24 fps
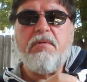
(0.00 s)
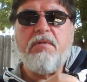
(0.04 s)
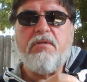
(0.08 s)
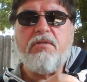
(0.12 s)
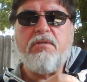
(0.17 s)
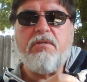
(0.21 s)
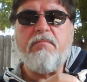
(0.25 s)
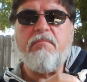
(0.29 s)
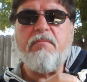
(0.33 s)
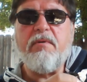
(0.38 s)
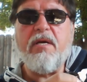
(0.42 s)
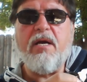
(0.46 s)

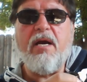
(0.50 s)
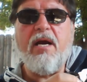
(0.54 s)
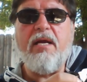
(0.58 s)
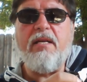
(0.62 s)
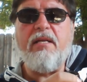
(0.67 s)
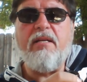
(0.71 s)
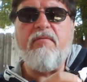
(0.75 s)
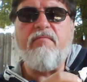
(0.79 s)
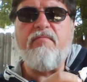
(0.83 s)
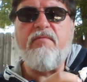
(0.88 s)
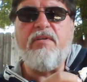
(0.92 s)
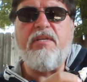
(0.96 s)
some
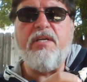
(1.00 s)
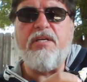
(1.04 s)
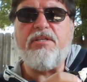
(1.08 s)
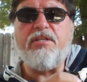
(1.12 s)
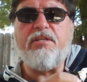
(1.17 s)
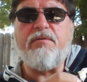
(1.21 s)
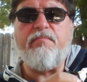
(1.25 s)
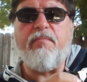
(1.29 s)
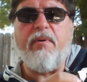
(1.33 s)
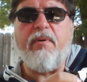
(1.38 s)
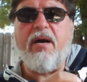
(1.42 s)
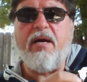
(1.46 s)
kind of
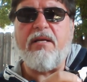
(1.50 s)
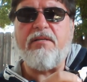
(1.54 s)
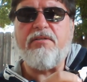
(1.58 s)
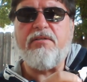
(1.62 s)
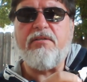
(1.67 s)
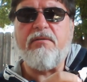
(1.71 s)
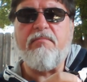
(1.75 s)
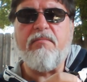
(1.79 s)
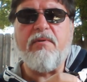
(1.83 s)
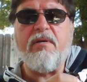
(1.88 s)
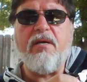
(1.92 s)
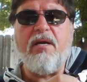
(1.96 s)
despot,
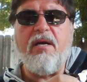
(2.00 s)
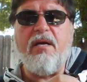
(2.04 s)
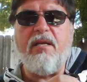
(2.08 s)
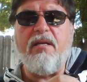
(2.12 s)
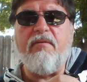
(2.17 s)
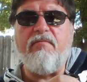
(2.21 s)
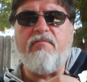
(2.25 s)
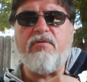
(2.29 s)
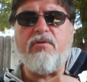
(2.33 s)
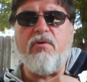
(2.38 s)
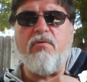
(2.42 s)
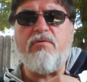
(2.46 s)
some
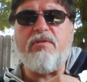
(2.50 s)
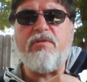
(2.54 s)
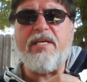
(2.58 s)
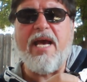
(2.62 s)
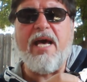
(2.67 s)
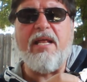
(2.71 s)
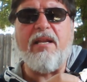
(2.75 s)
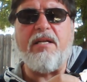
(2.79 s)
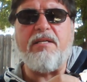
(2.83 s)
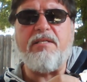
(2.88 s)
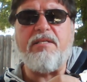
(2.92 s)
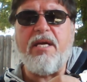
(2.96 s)
kind of
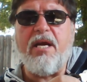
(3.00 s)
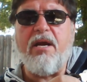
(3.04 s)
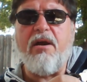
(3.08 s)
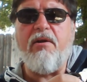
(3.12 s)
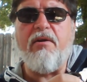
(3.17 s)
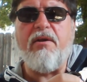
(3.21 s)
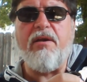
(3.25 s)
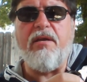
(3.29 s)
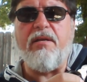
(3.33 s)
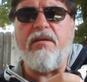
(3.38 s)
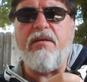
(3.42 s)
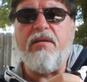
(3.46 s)

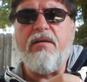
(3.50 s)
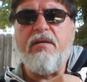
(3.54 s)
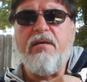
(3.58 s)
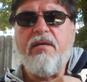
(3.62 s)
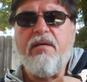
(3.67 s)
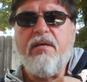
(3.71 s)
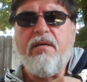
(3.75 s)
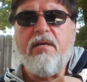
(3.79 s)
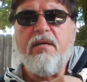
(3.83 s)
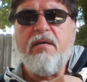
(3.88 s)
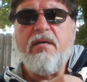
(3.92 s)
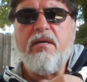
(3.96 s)
totalitarian
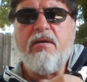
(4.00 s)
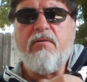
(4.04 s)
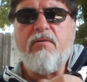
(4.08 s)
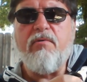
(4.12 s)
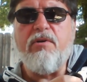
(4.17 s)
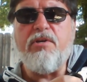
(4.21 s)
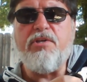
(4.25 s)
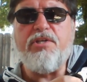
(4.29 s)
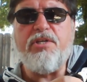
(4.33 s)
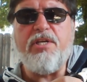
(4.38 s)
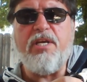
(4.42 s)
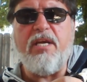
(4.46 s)

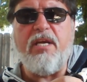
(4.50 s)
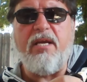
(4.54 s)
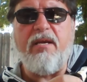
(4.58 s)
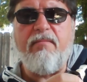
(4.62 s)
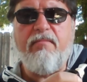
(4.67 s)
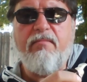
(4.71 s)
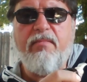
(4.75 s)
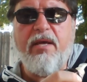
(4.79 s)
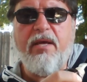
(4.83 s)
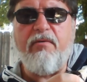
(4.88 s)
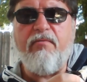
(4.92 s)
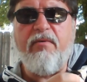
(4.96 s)

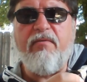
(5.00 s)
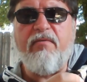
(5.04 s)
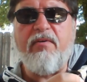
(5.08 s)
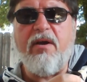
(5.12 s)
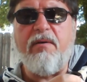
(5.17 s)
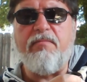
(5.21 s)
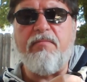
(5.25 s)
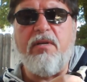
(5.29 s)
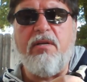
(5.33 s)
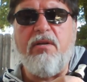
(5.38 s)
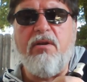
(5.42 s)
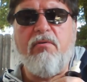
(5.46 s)
regime that we've
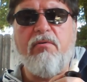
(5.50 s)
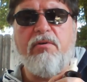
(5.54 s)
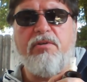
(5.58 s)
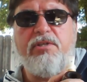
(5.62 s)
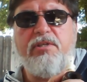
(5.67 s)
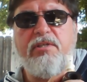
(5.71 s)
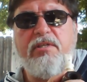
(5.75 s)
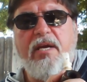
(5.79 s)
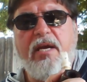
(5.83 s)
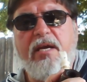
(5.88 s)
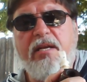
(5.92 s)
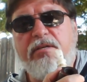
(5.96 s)
come to know as
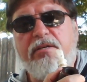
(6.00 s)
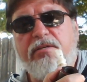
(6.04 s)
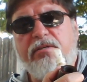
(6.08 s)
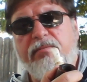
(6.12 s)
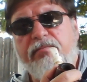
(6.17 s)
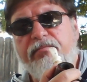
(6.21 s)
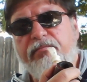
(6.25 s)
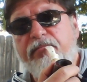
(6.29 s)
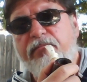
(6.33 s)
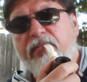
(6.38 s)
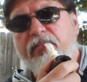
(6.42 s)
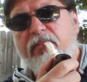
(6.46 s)
statism.